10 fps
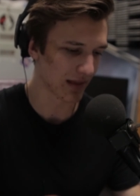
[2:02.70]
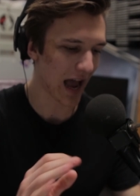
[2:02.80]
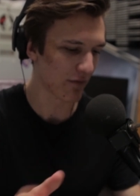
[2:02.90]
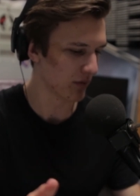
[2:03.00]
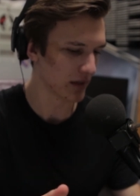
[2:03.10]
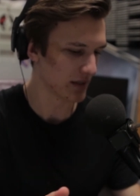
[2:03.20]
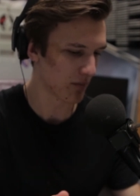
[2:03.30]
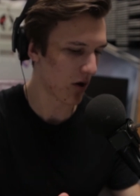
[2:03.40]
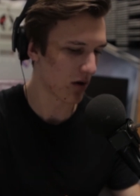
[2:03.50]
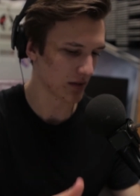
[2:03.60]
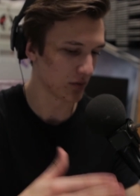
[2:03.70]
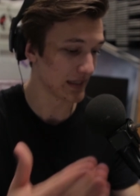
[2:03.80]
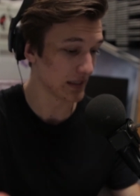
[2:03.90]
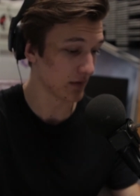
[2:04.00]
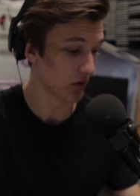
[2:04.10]
laughably small, so
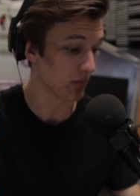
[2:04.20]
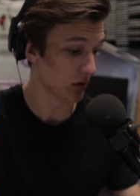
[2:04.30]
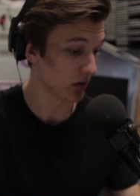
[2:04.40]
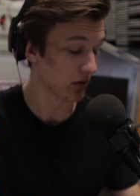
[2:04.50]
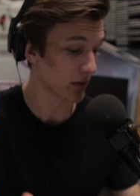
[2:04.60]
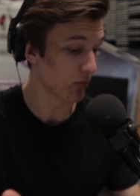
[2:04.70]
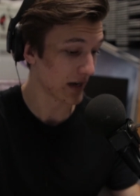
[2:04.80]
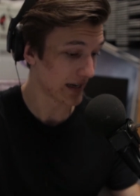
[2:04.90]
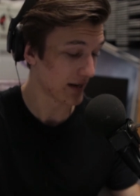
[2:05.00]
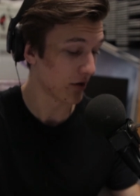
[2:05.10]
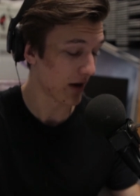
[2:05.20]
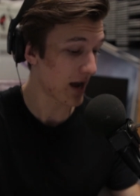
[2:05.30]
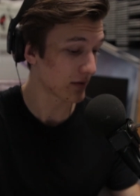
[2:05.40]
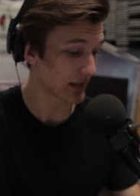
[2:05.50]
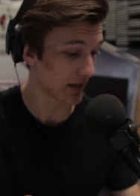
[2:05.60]
it's easy for a burglar to break into your
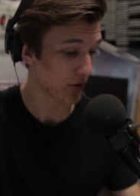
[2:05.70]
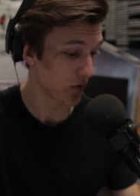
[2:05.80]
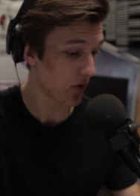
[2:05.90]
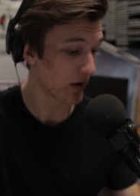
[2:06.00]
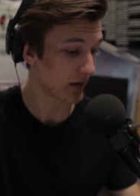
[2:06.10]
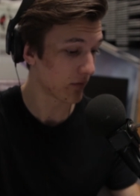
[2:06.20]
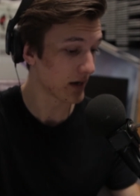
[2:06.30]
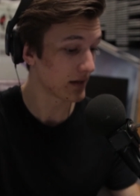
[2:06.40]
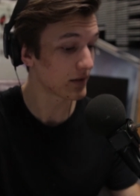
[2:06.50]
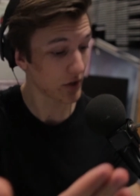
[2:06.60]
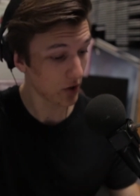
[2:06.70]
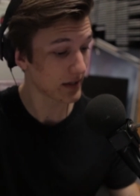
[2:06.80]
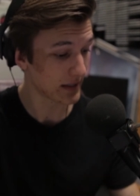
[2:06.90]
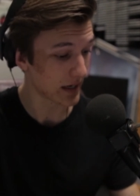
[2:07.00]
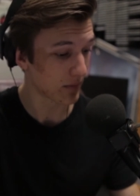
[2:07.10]
house, kick your door in, right? A
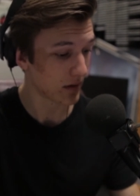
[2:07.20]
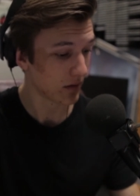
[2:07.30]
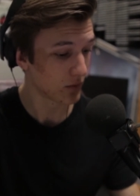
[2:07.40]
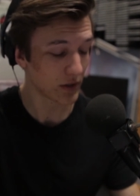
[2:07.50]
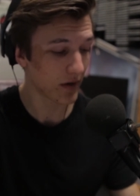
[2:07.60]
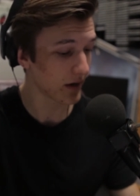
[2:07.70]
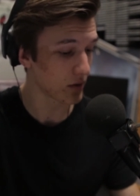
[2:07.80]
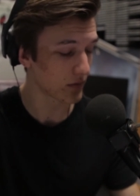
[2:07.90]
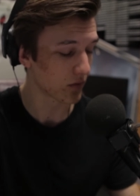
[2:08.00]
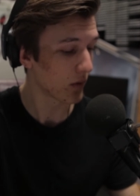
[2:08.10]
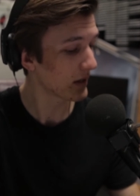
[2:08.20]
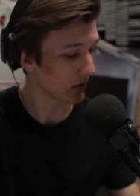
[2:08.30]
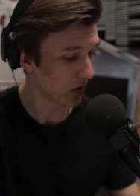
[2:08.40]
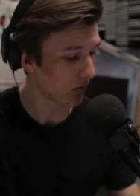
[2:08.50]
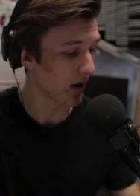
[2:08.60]
security tip, which is very useful. What
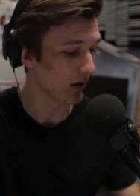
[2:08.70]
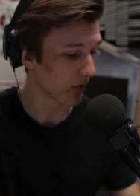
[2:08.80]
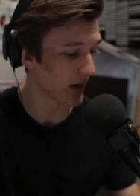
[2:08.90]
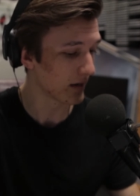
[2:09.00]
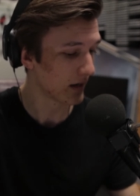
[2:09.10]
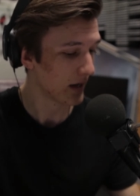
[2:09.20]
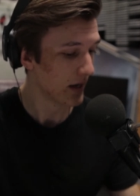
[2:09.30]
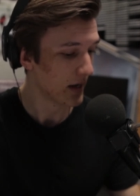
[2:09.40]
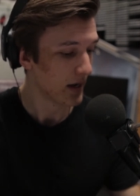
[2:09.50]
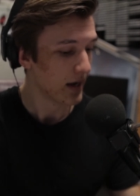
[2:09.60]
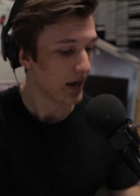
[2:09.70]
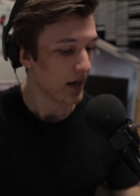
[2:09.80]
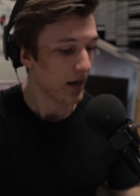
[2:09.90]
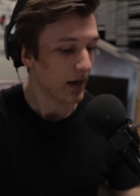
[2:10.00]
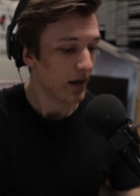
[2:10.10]
could go wrong, right?
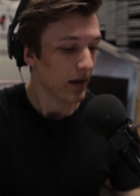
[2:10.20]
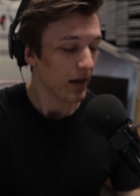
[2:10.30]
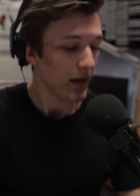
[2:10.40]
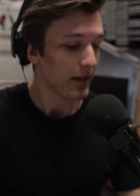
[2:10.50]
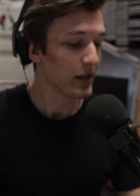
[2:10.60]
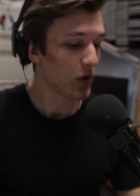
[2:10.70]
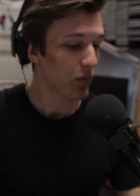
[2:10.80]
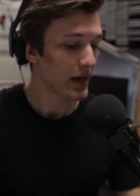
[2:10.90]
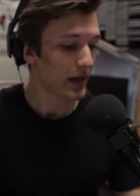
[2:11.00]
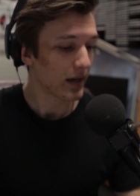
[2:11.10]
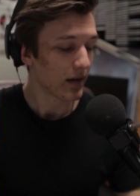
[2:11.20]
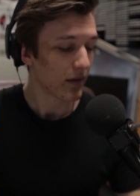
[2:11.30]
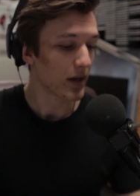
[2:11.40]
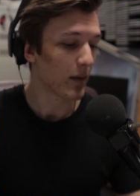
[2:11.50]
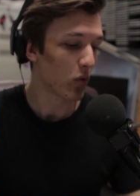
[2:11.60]
And then you read
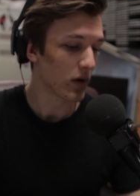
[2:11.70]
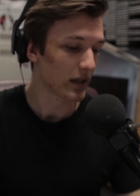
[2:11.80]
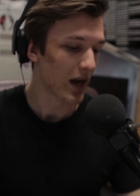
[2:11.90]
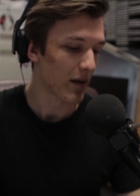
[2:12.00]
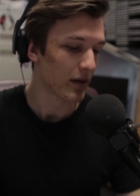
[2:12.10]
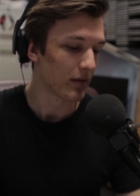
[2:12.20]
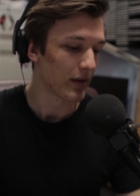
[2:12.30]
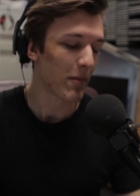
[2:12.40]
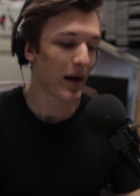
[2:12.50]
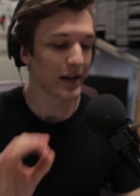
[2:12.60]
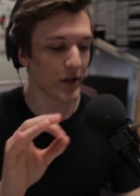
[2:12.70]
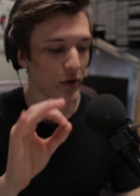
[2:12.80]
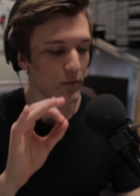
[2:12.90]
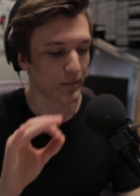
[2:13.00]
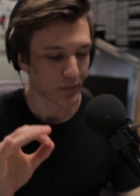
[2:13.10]
the number one comment. Now, mind
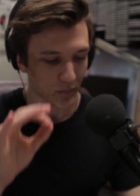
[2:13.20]
you,